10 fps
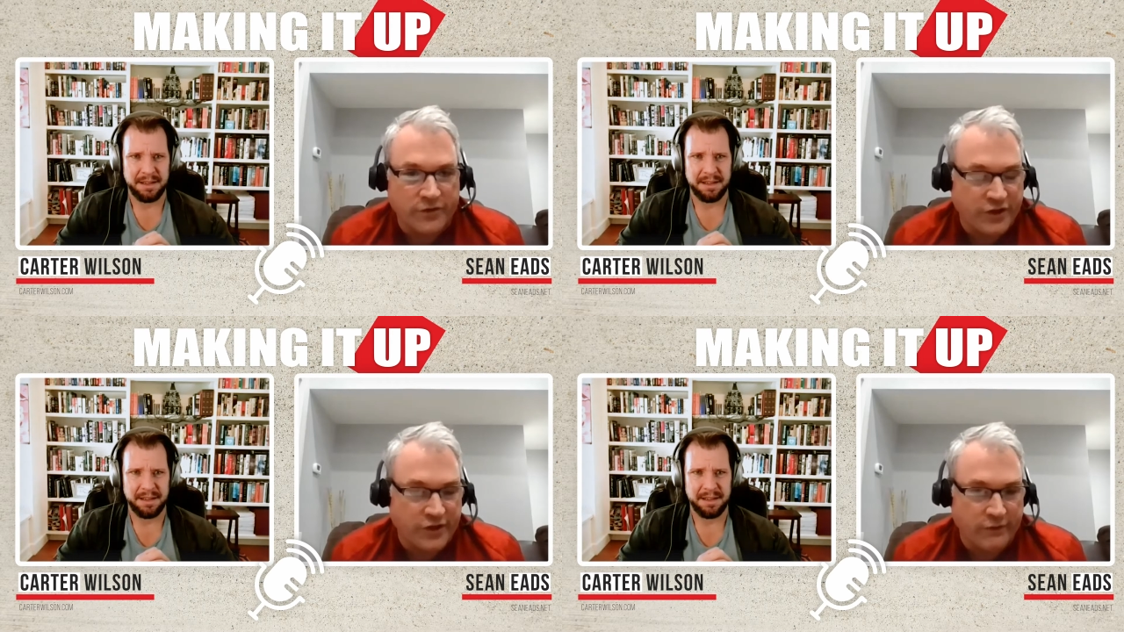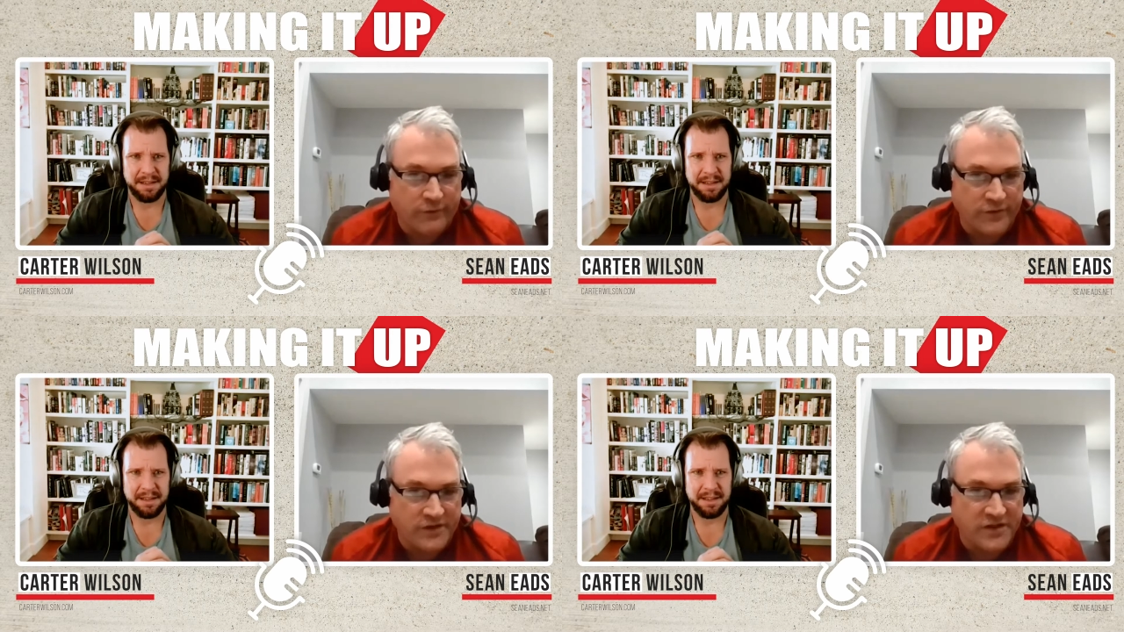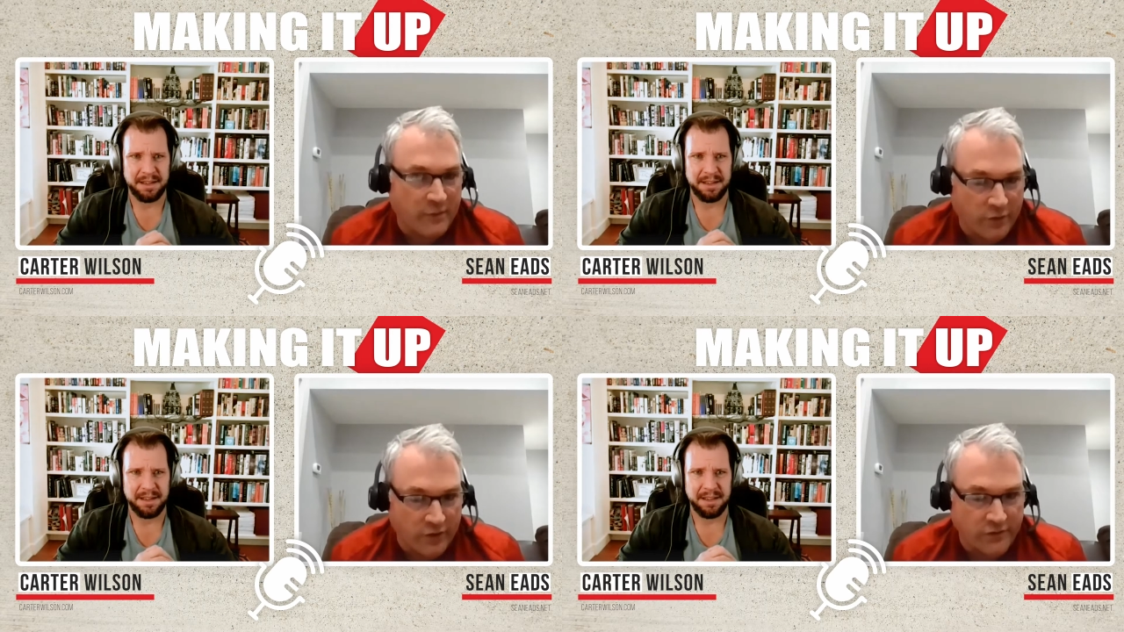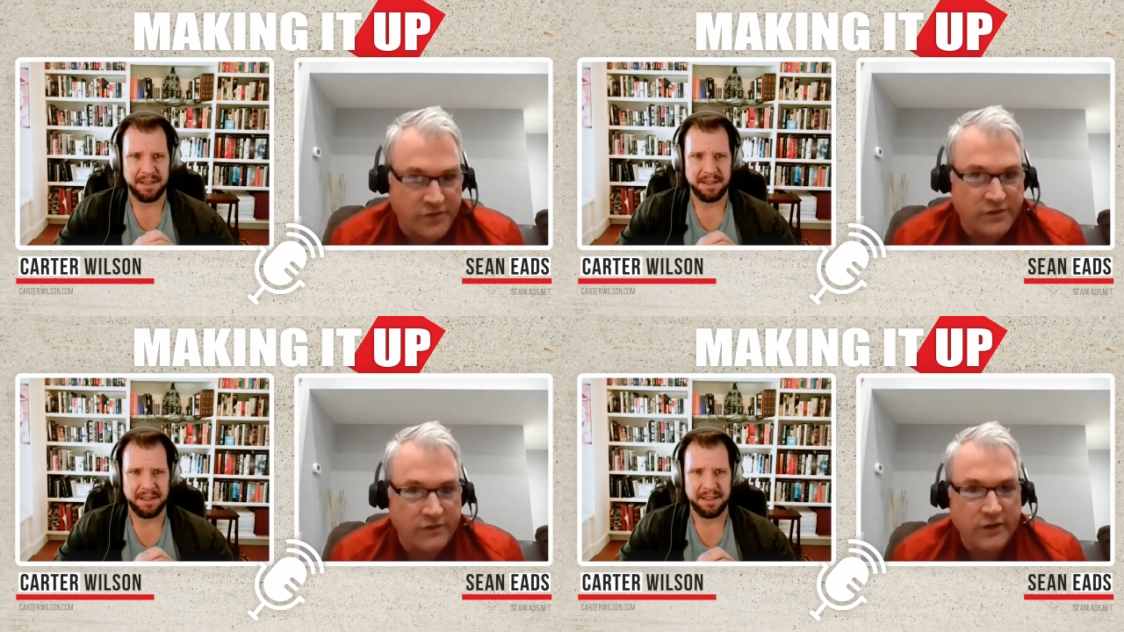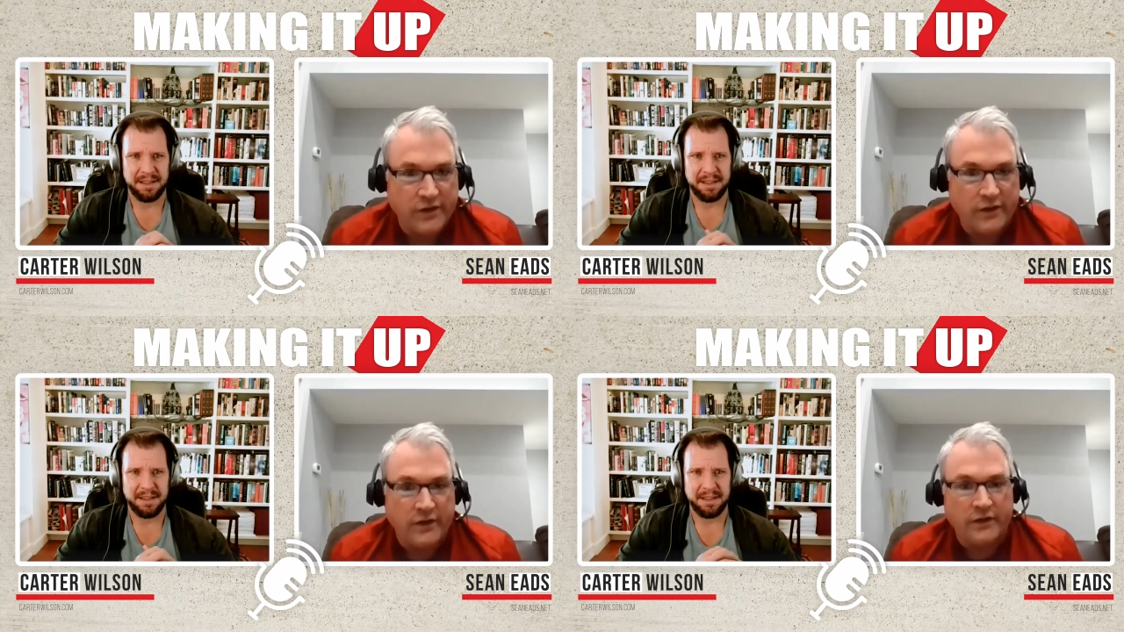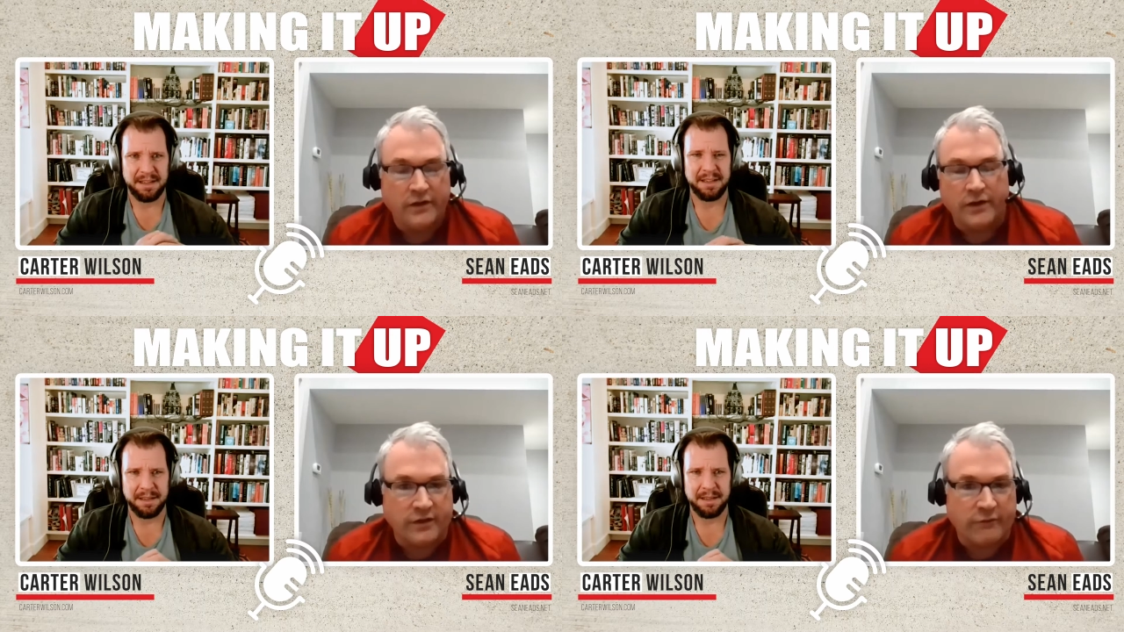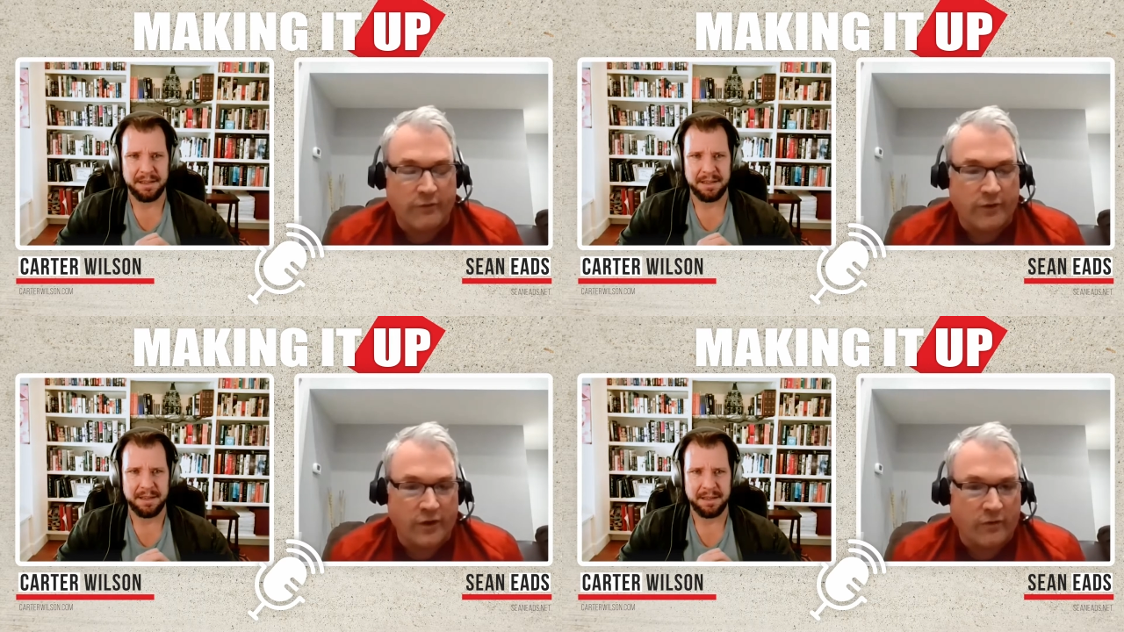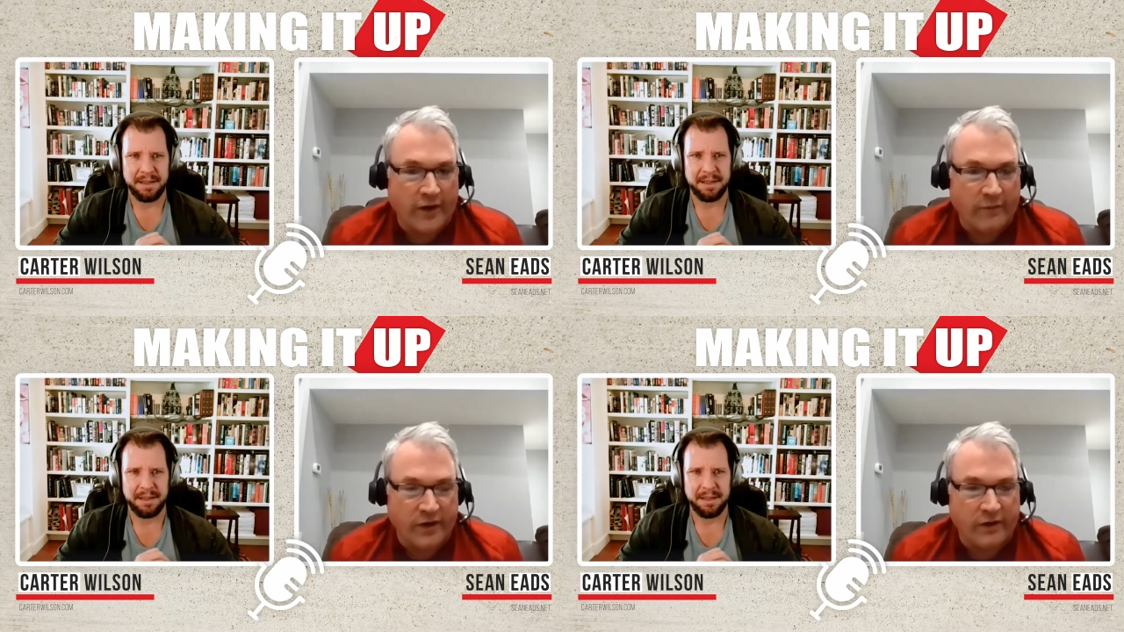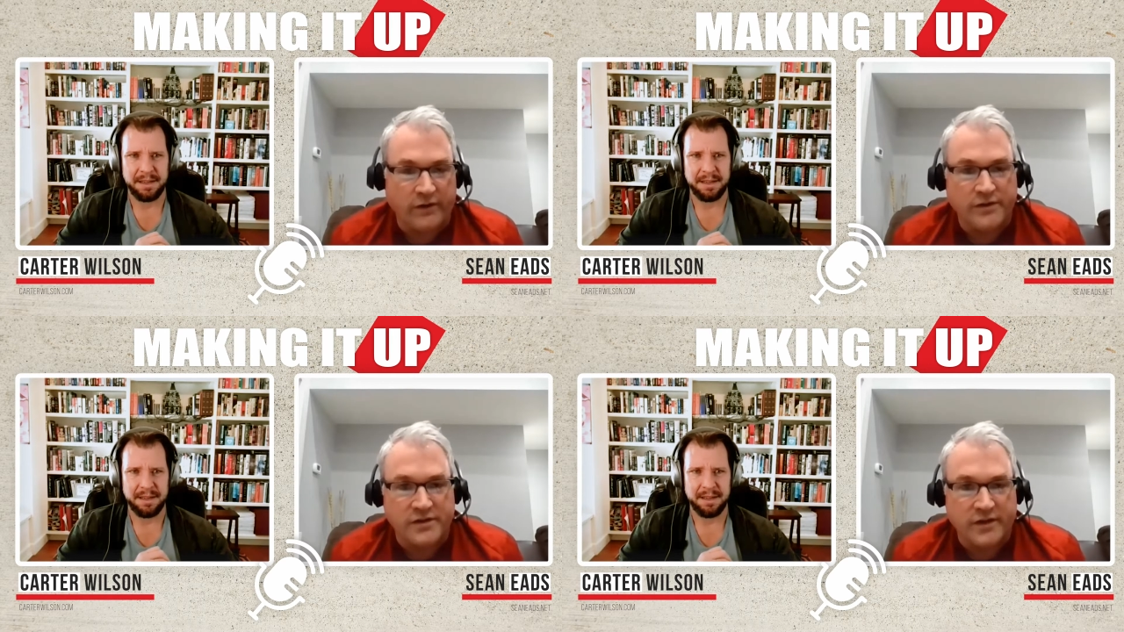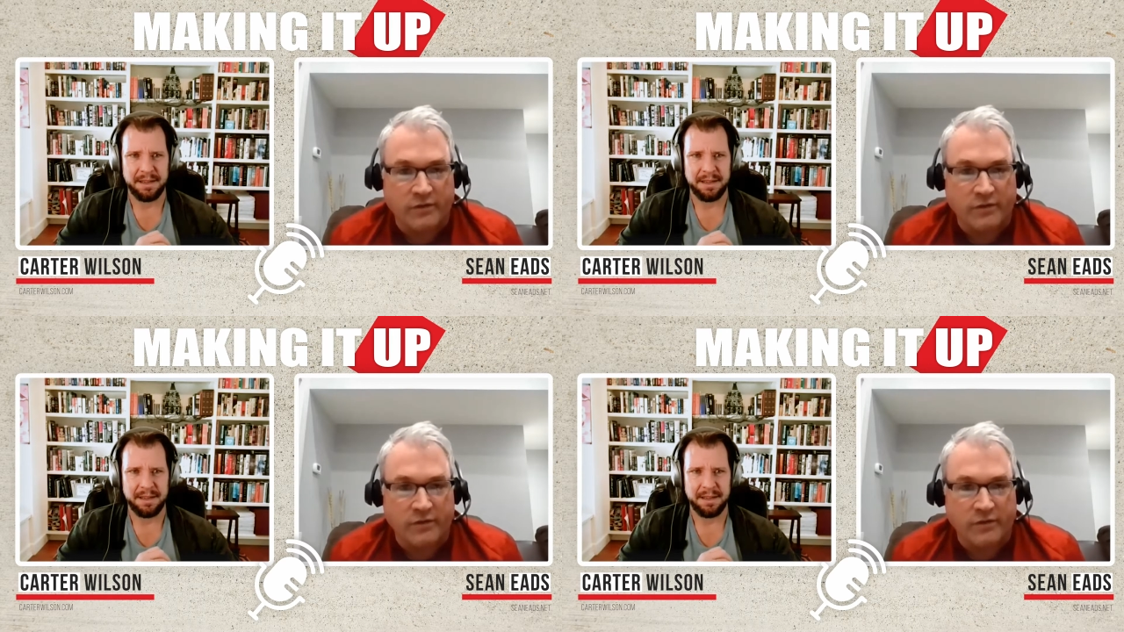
Speaker 1: Virginia for the summers to live with our grandparents.